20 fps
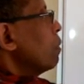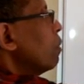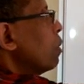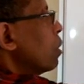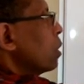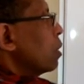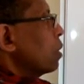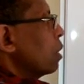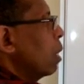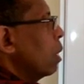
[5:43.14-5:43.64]

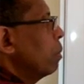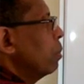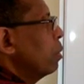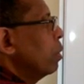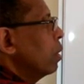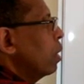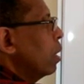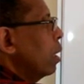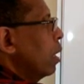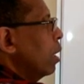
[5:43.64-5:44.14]
for
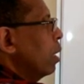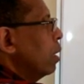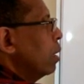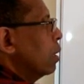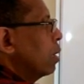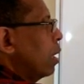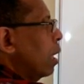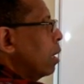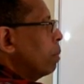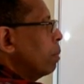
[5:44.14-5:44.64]
example, and
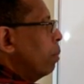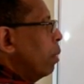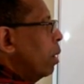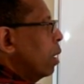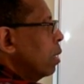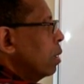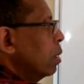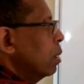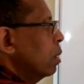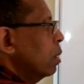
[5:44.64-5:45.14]
that
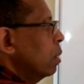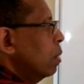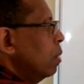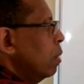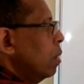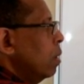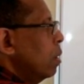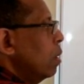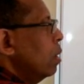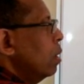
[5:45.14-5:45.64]
bond
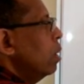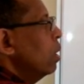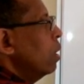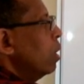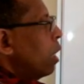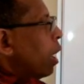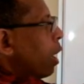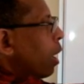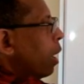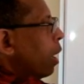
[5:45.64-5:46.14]

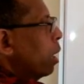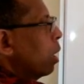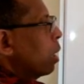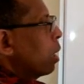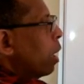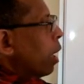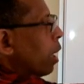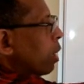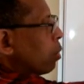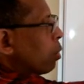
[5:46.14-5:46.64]

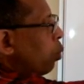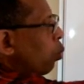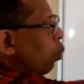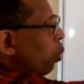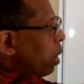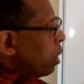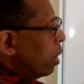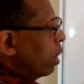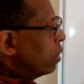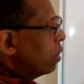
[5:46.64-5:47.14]
are at
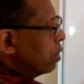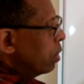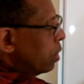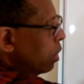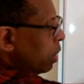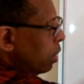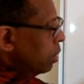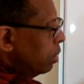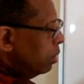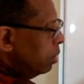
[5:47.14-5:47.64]

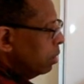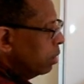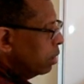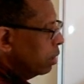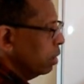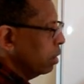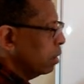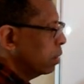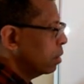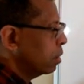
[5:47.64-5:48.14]
180
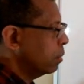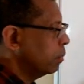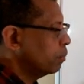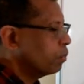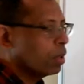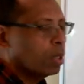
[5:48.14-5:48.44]
degrees.